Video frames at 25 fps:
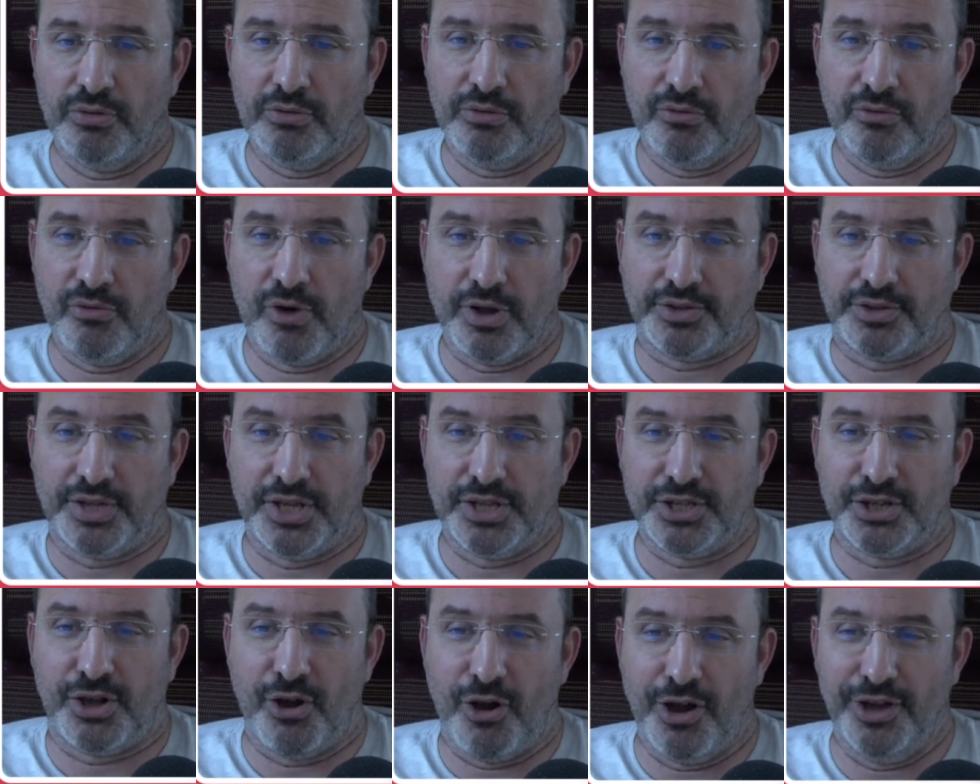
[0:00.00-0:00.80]
what
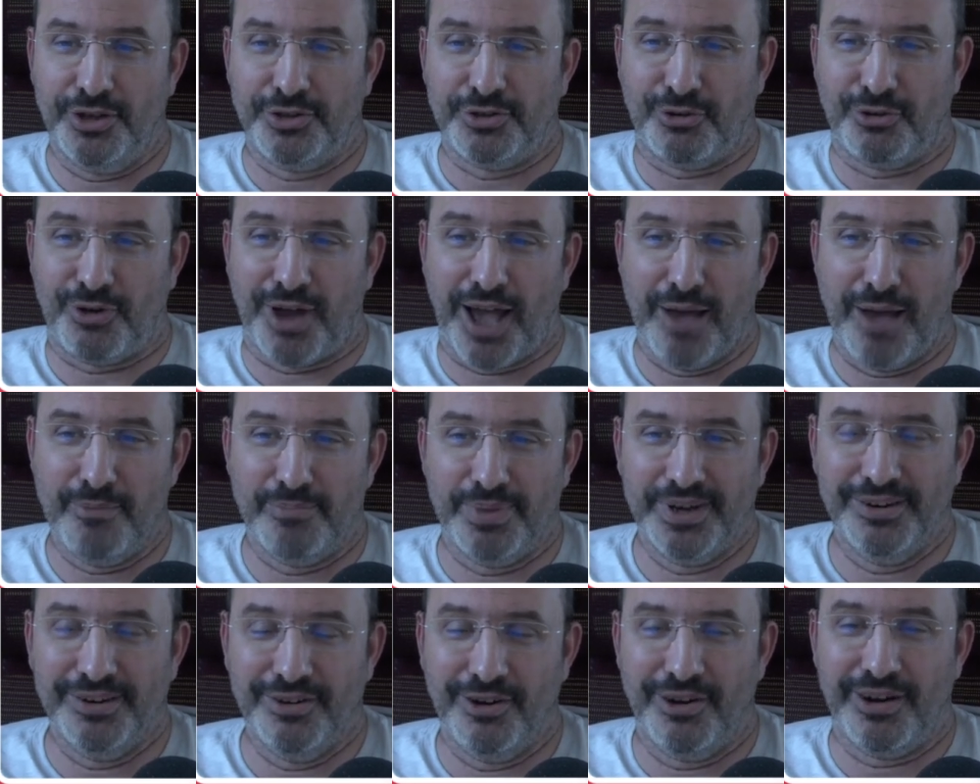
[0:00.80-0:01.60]
is going to
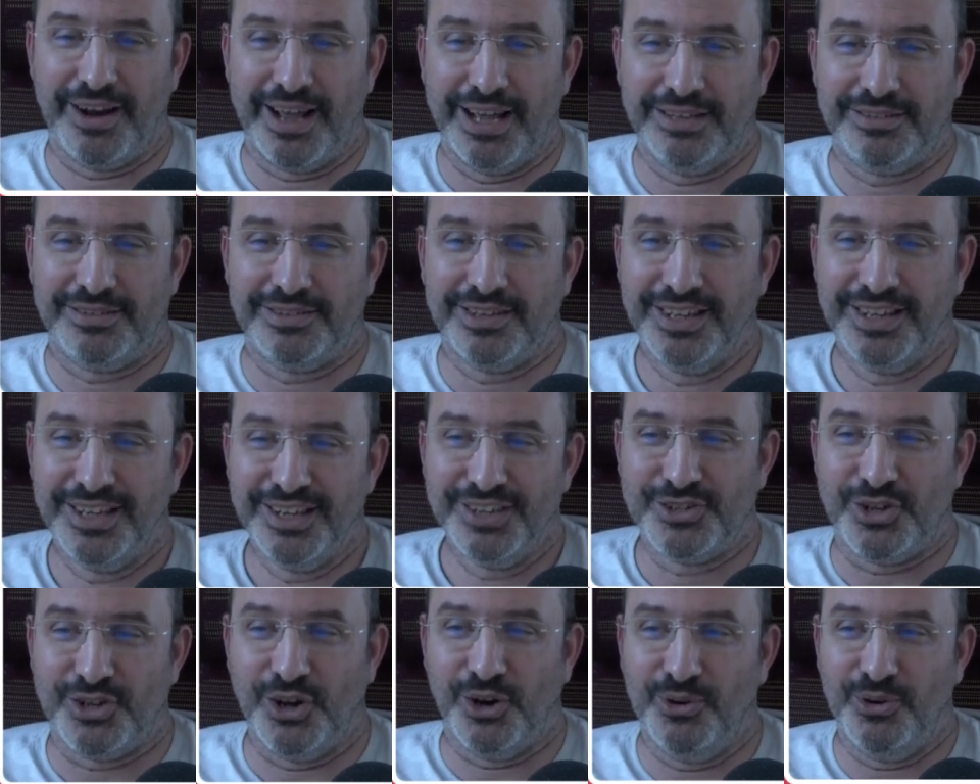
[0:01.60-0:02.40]
happen, all right?
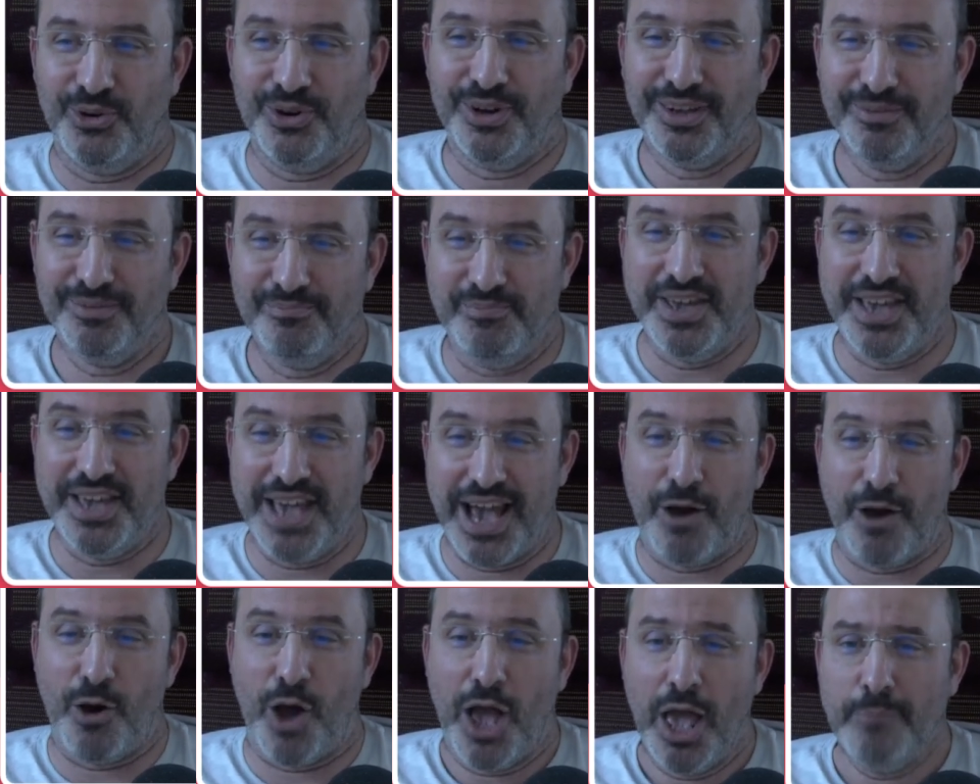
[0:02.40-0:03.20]
So be
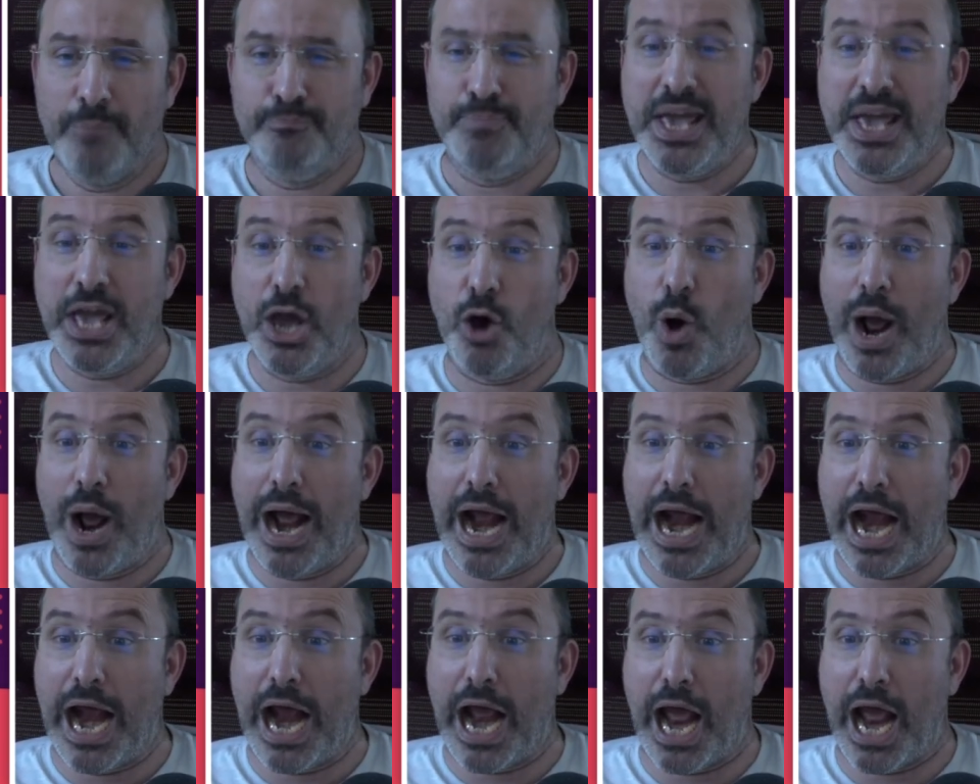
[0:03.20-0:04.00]

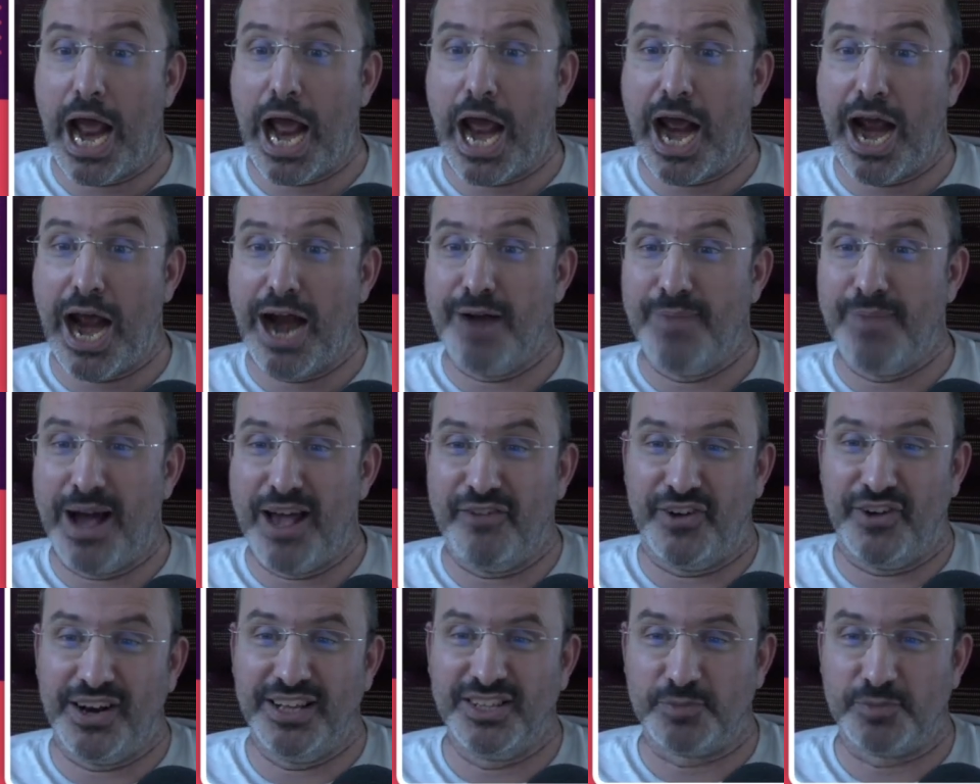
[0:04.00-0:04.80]
aware,
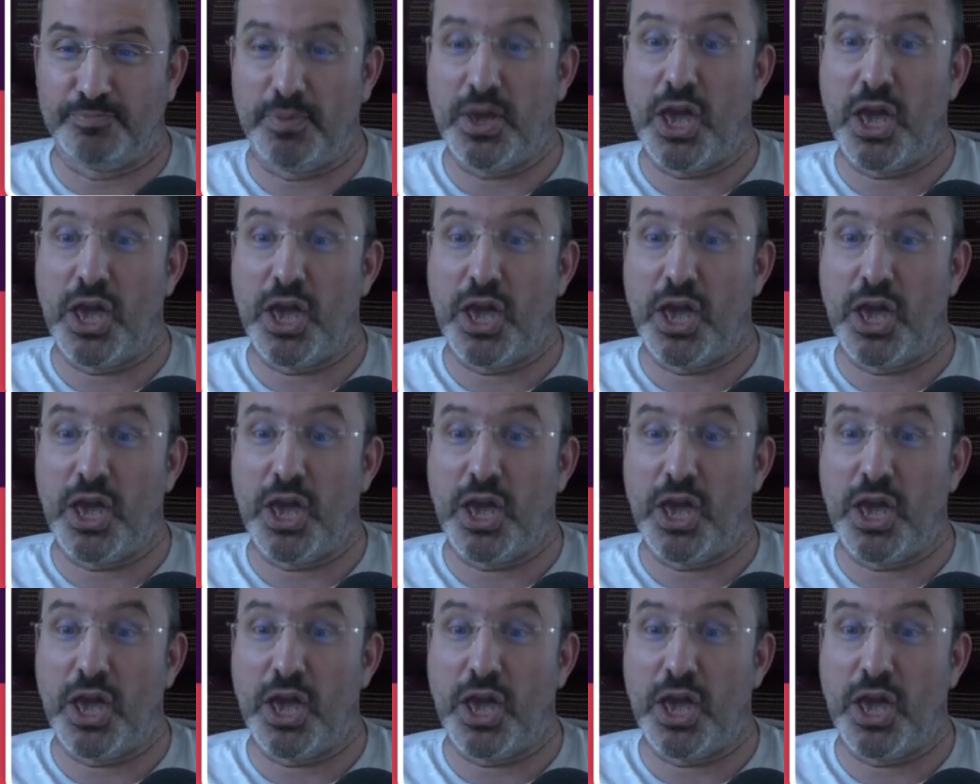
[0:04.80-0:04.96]
my friends, be